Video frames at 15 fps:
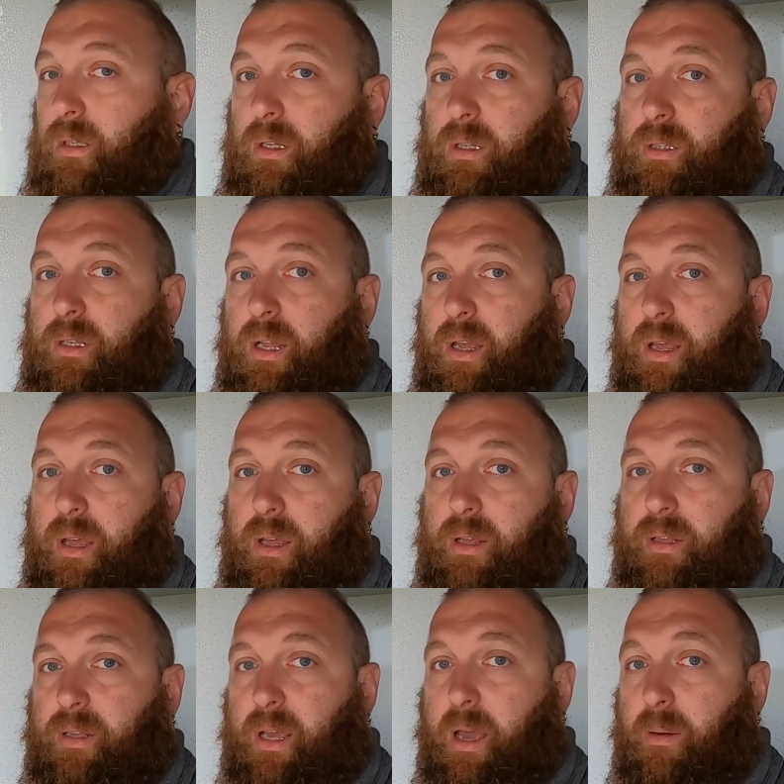And uh,
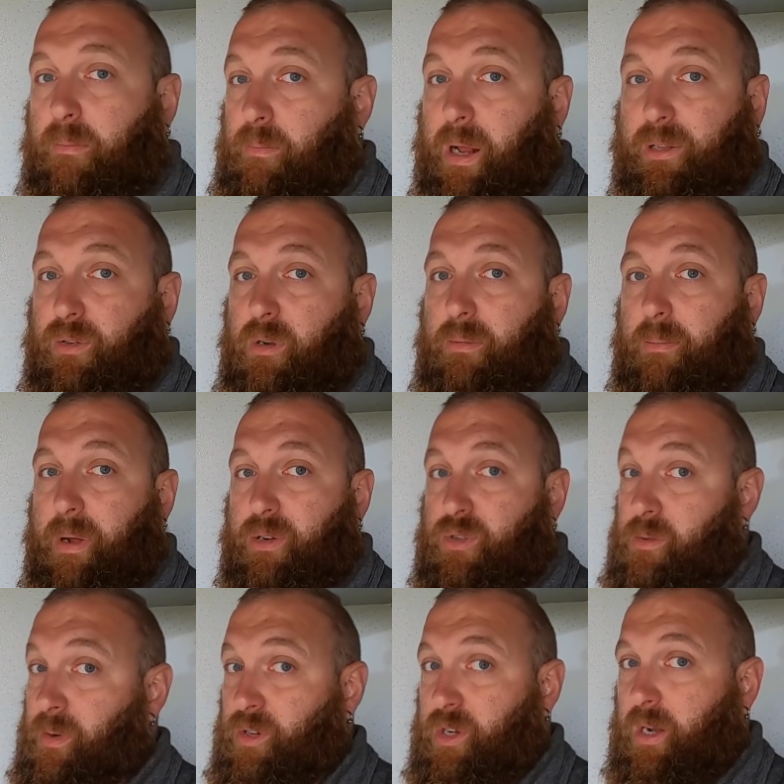yeah, bathroom and
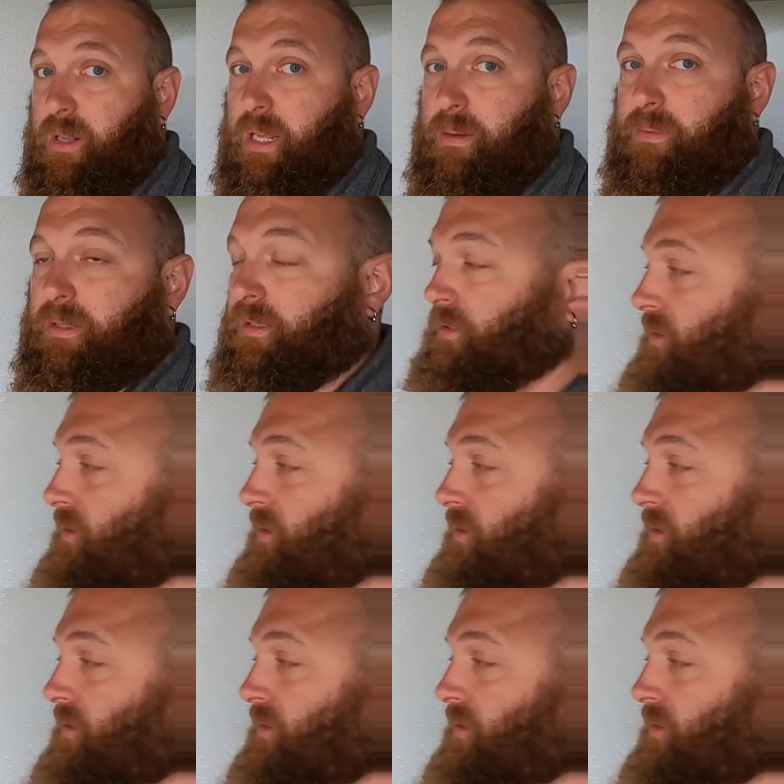bedroom, I'll show you them.